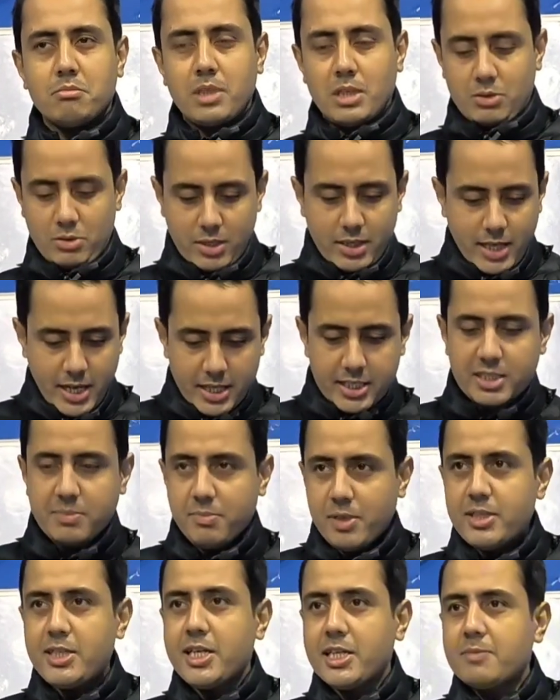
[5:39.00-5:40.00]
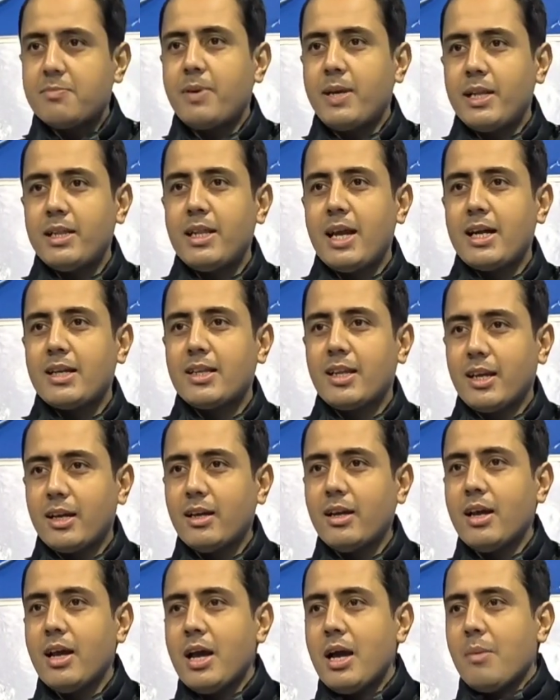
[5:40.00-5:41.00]
Now the text must explain that thing,
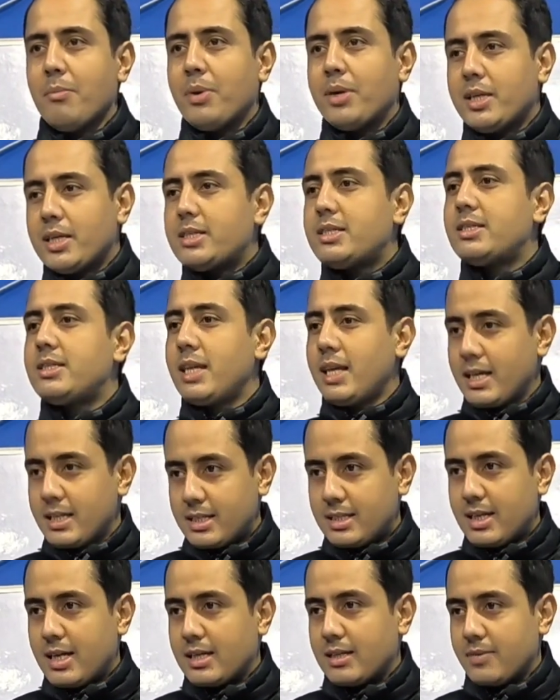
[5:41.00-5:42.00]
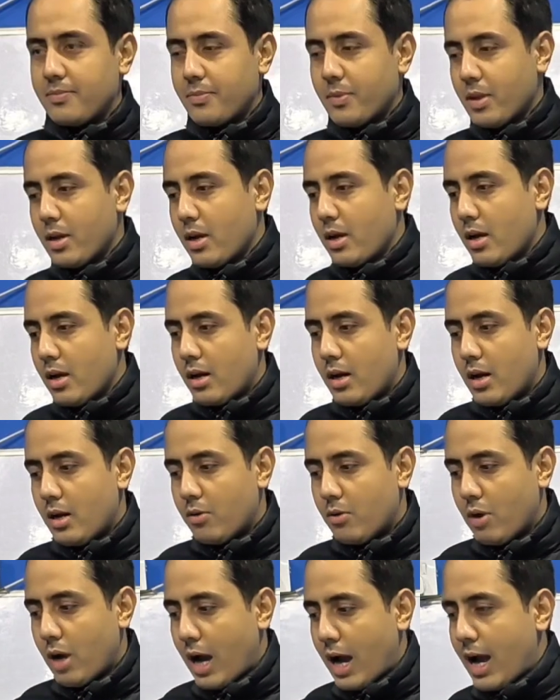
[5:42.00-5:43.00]
but it says that.
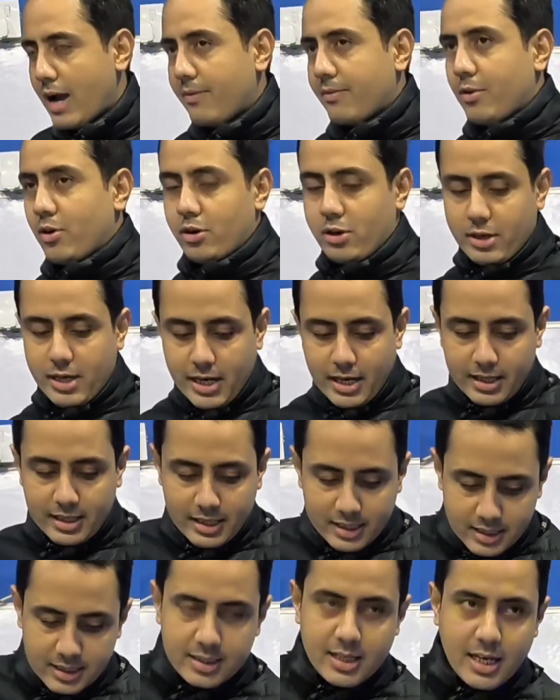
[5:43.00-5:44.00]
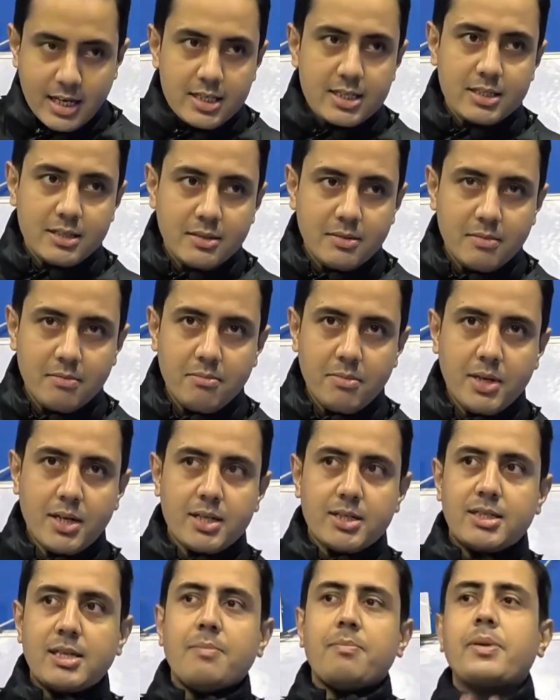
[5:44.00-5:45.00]
Now I have not read this text, but
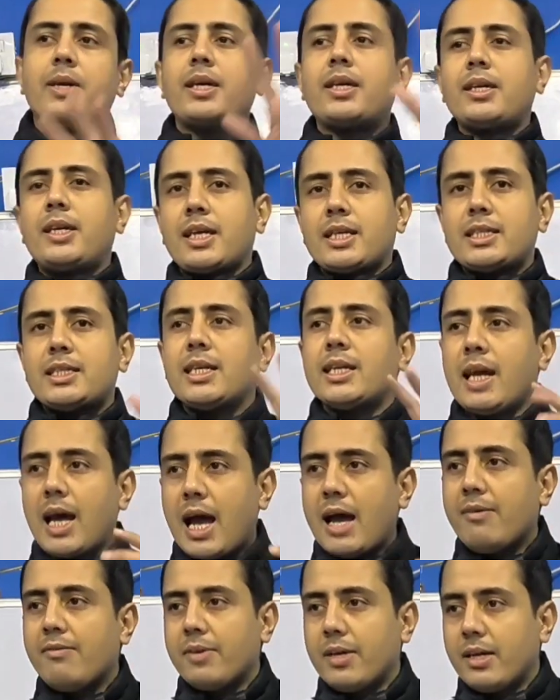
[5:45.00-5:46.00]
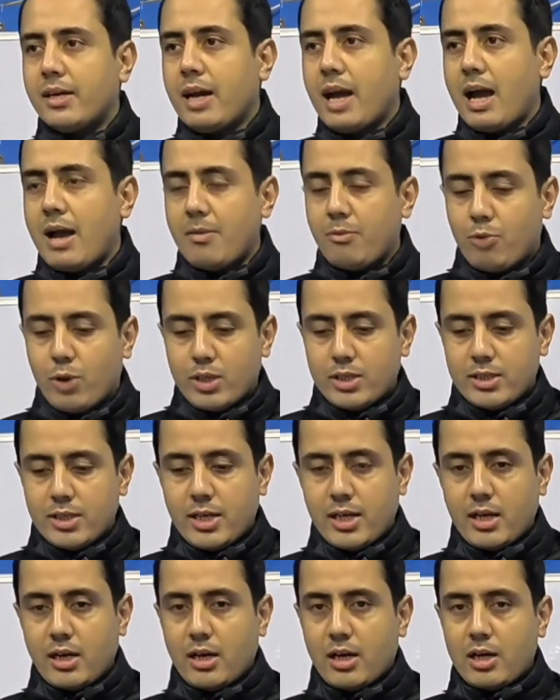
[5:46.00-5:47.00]
a separate text that I have read, I have once
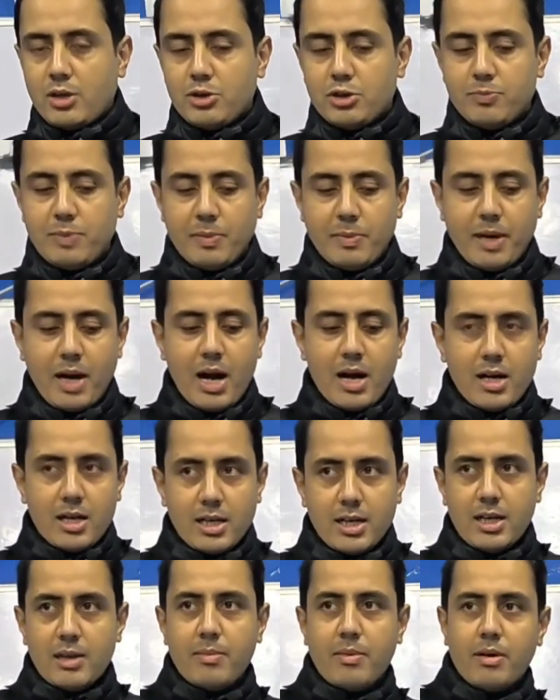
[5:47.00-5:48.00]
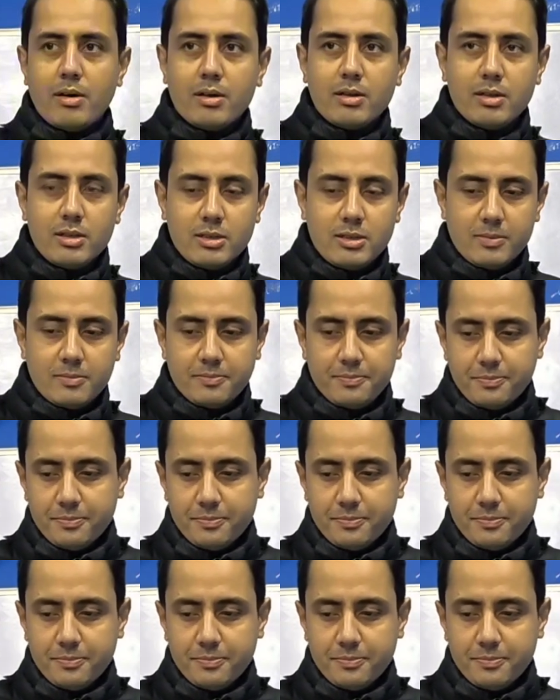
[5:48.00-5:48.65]
read a newspaper article about this.